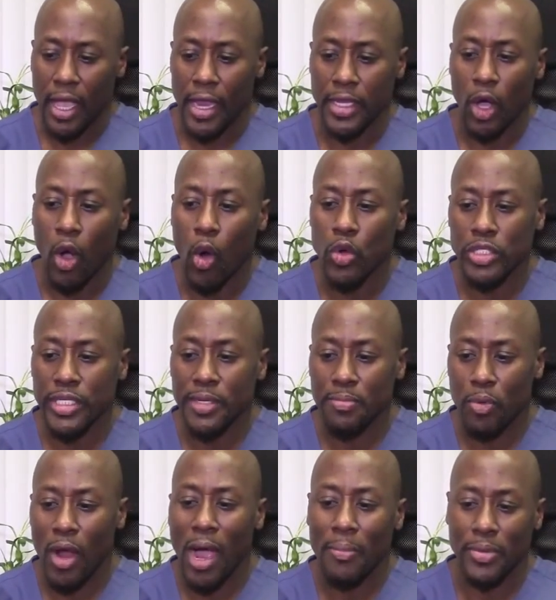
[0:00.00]
and holding
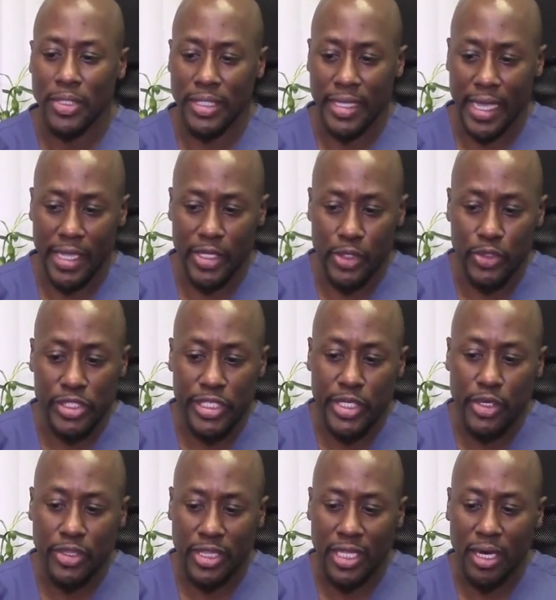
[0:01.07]
it properly and using
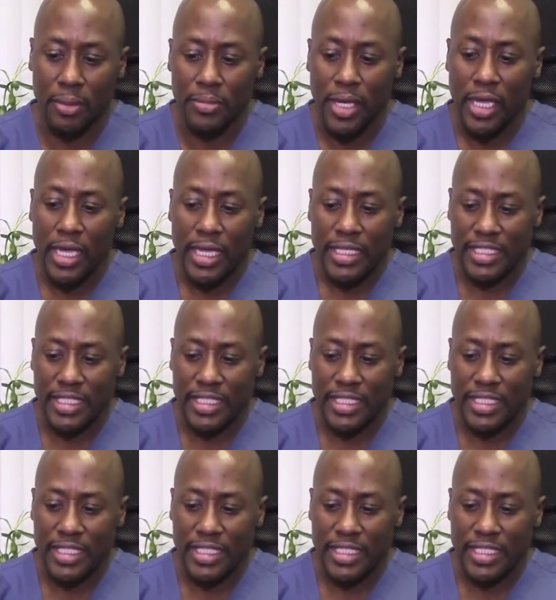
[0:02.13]
your thumb